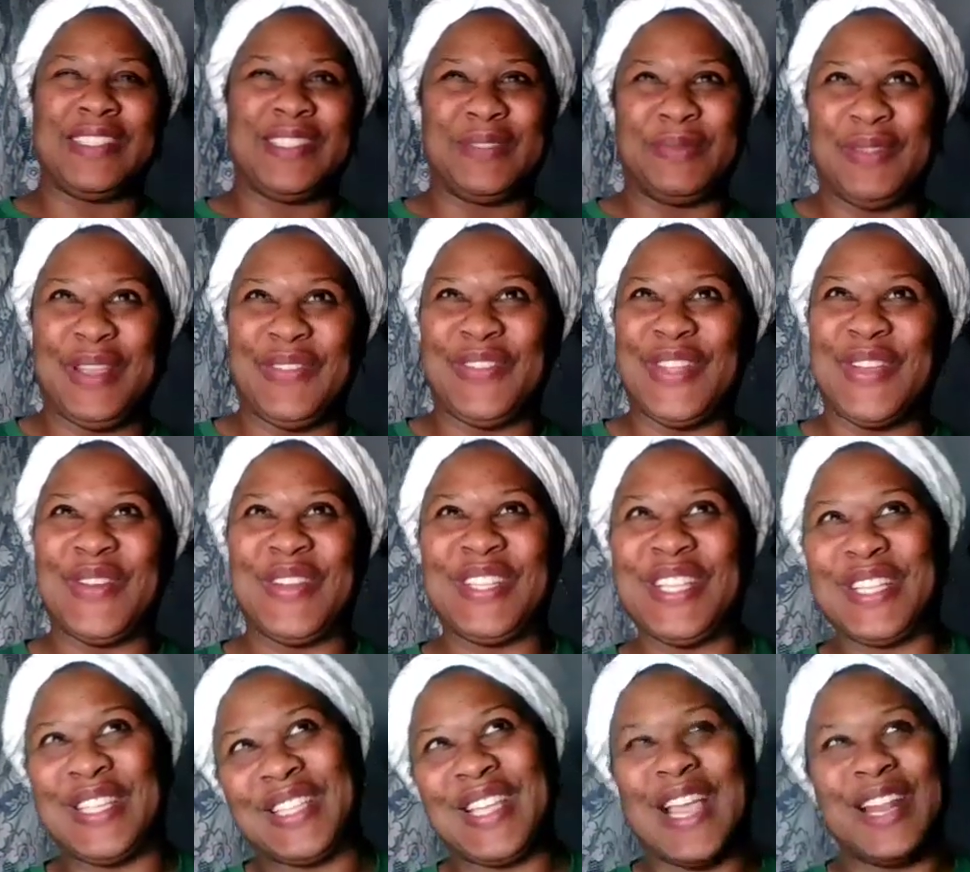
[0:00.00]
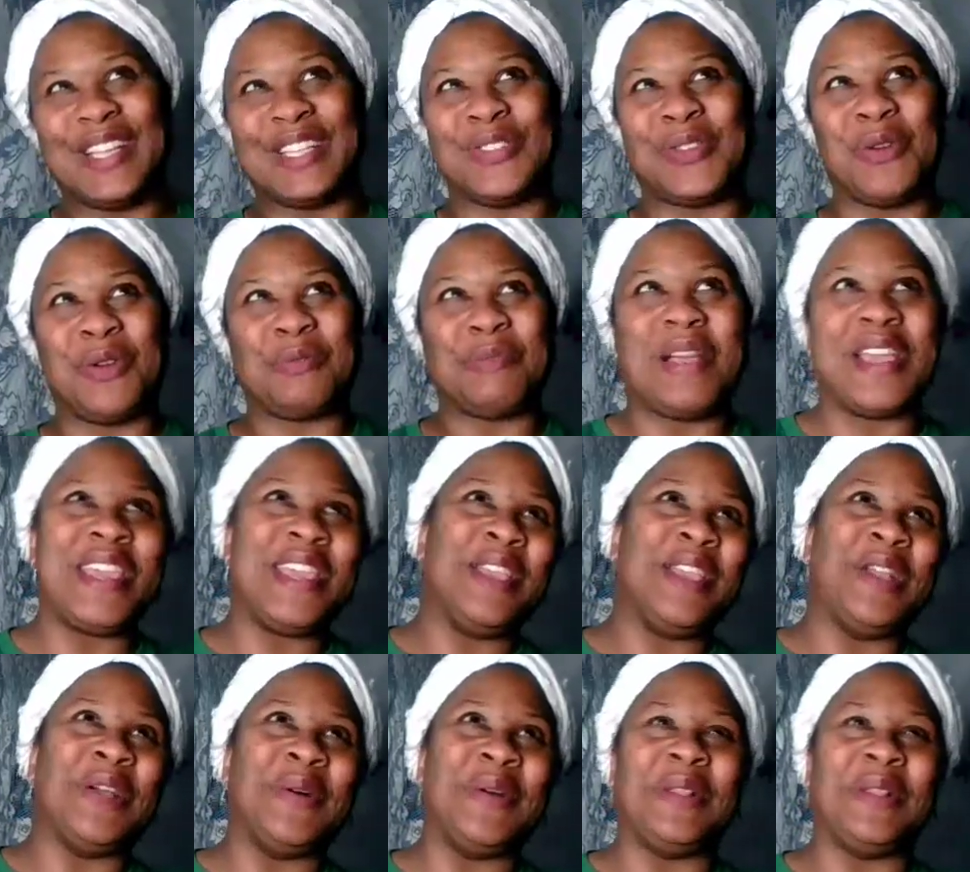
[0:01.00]
even though it does kind of stroke my
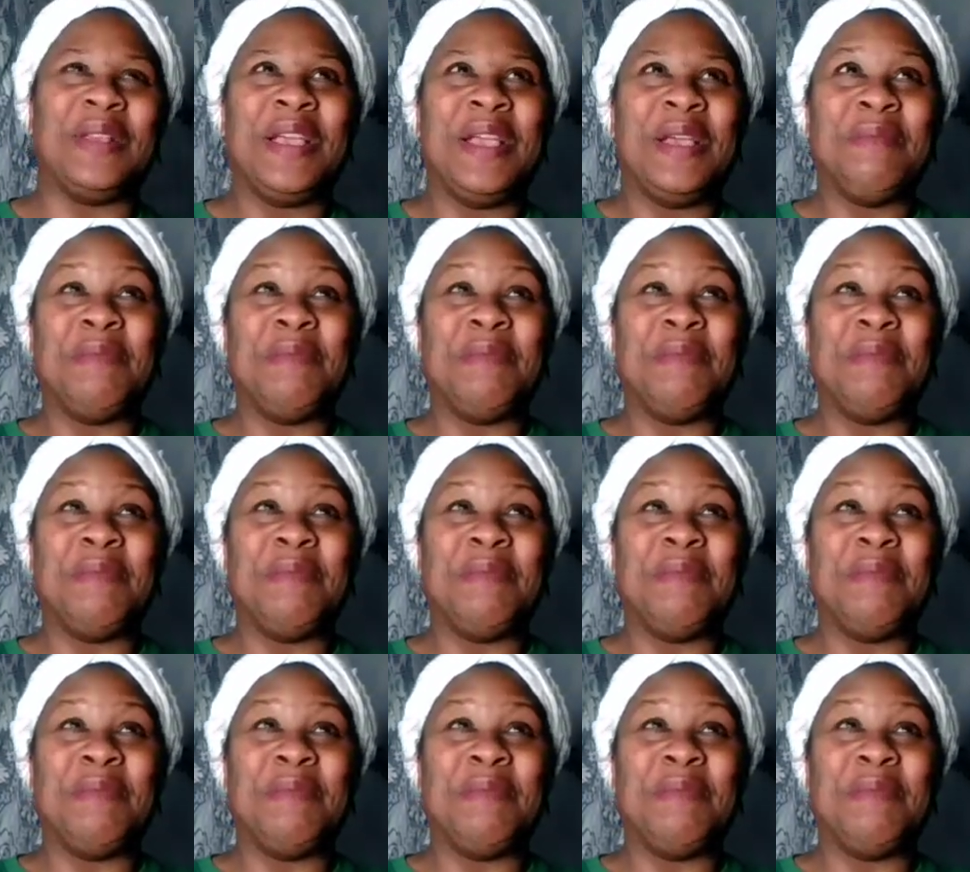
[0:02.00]
ego and